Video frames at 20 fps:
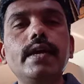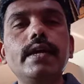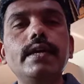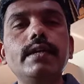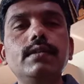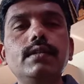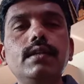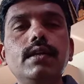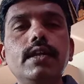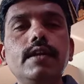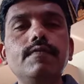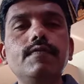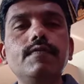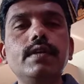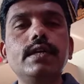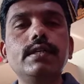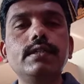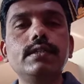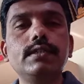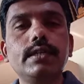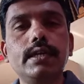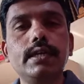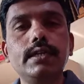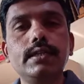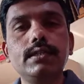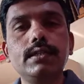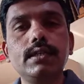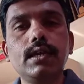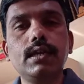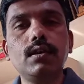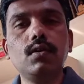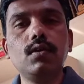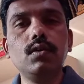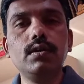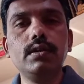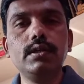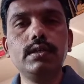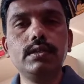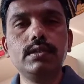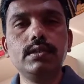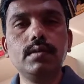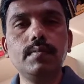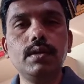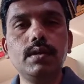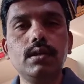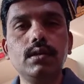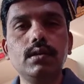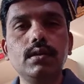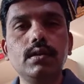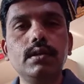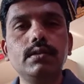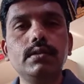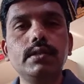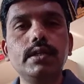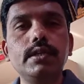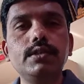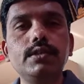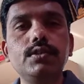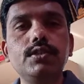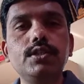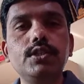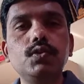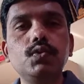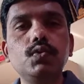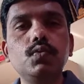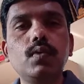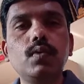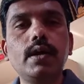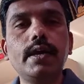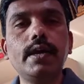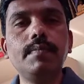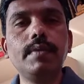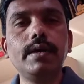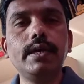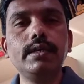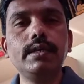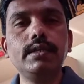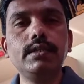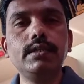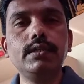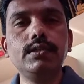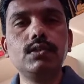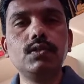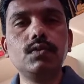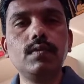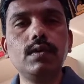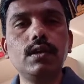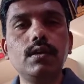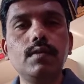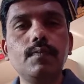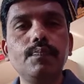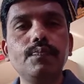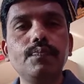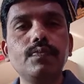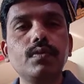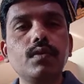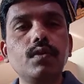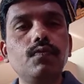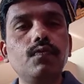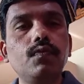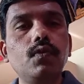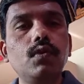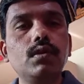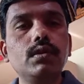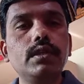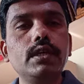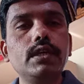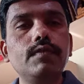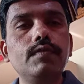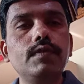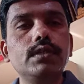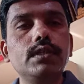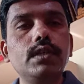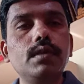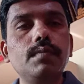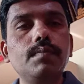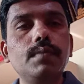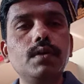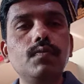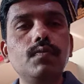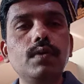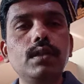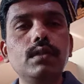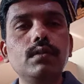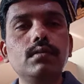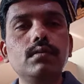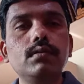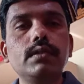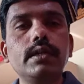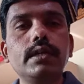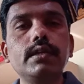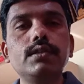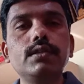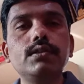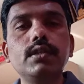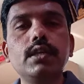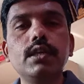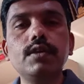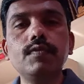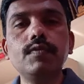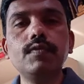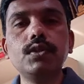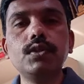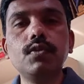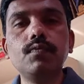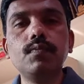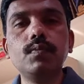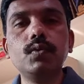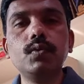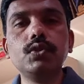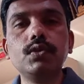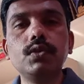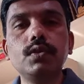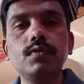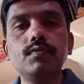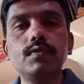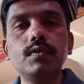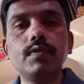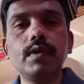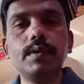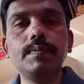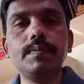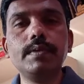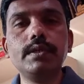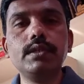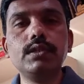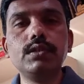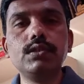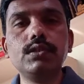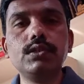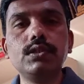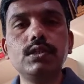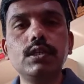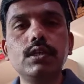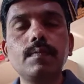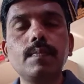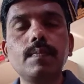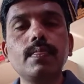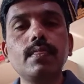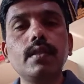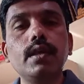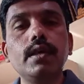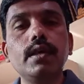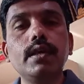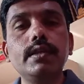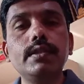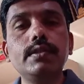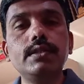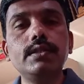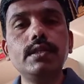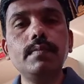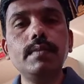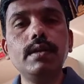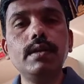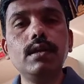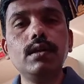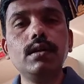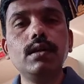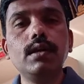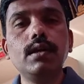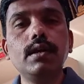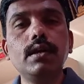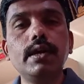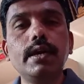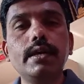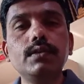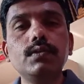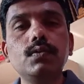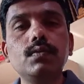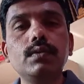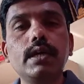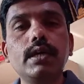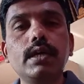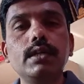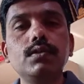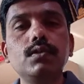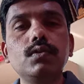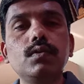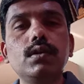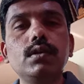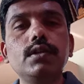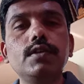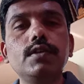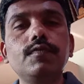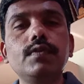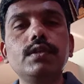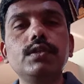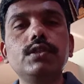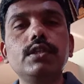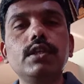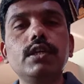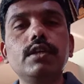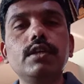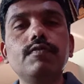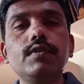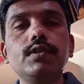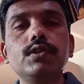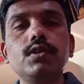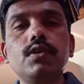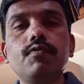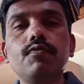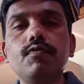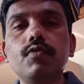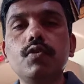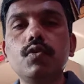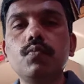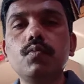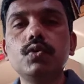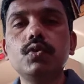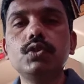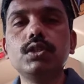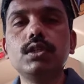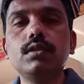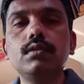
the left hand sides are already similar, that is d2y by dt square for the equation number 1, that is the equation of motion of the vibrating string, is similar as good as your differential equation of wave motion